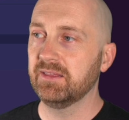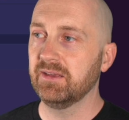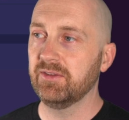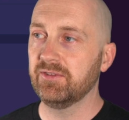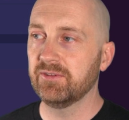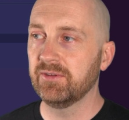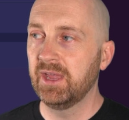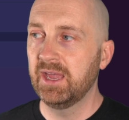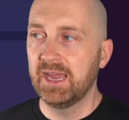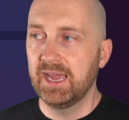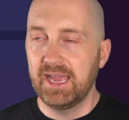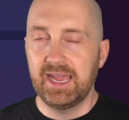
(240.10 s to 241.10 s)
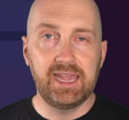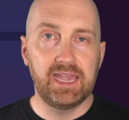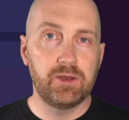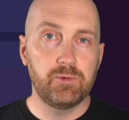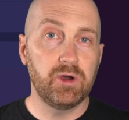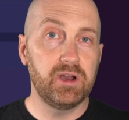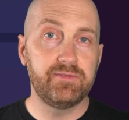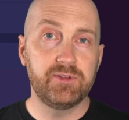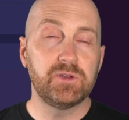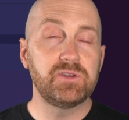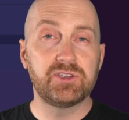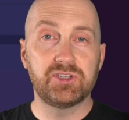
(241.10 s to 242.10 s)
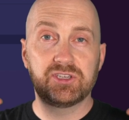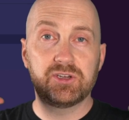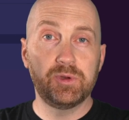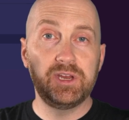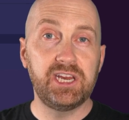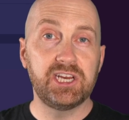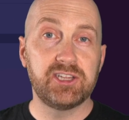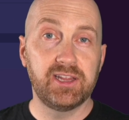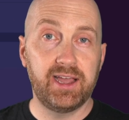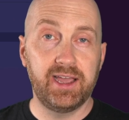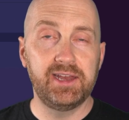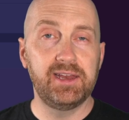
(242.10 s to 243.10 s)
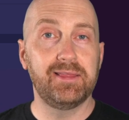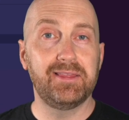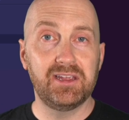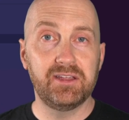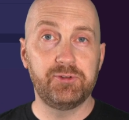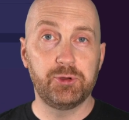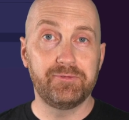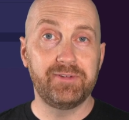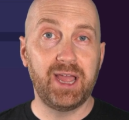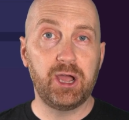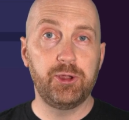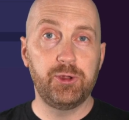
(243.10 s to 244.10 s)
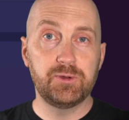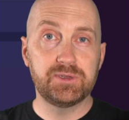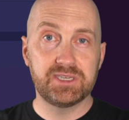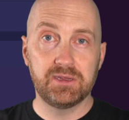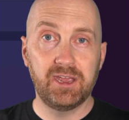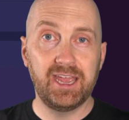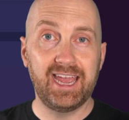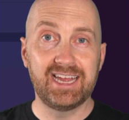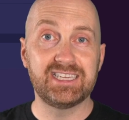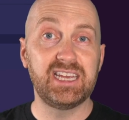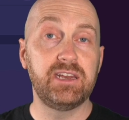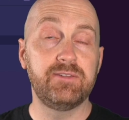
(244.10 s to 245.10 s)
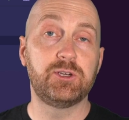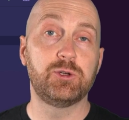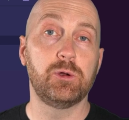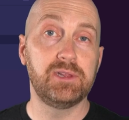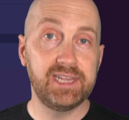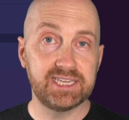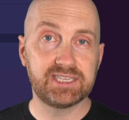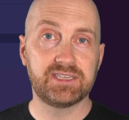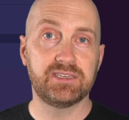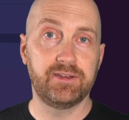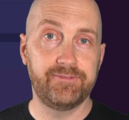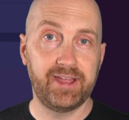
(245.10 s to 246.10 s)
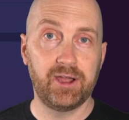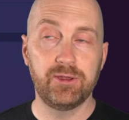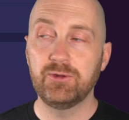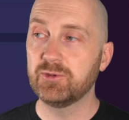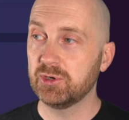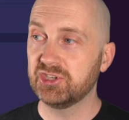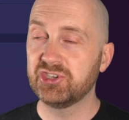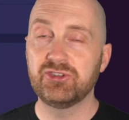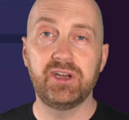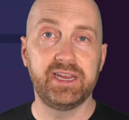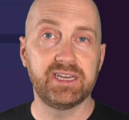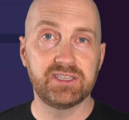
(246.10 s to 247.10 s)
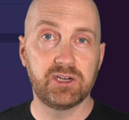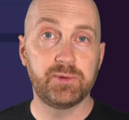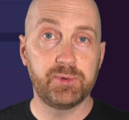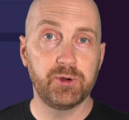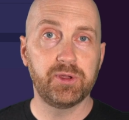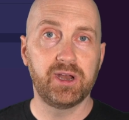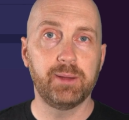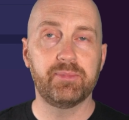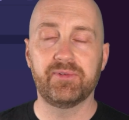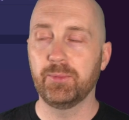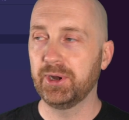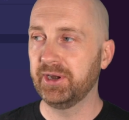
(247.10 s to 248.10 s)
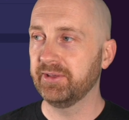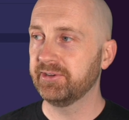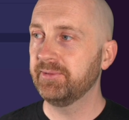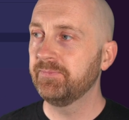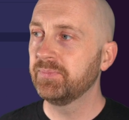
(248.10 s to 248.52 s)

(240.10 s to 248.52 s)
this. And one of those is just to read each line and think of your values as individual lists of values or strings that are broken up from one another.